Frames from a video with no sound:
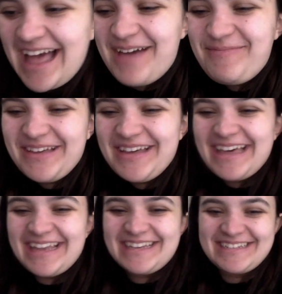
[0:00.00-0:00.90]
I'm
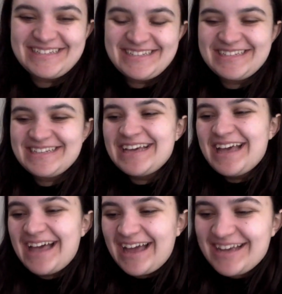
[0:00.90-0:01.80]
good.
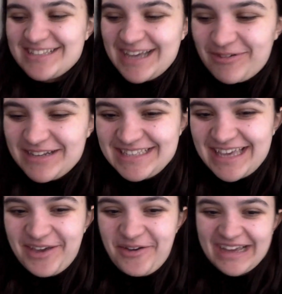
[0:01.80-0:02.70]
I guess I wanted to
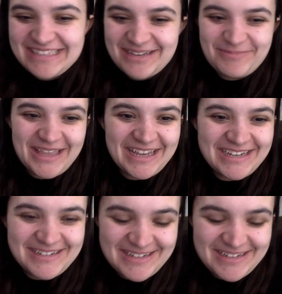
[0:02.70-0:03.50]
tell you guys something.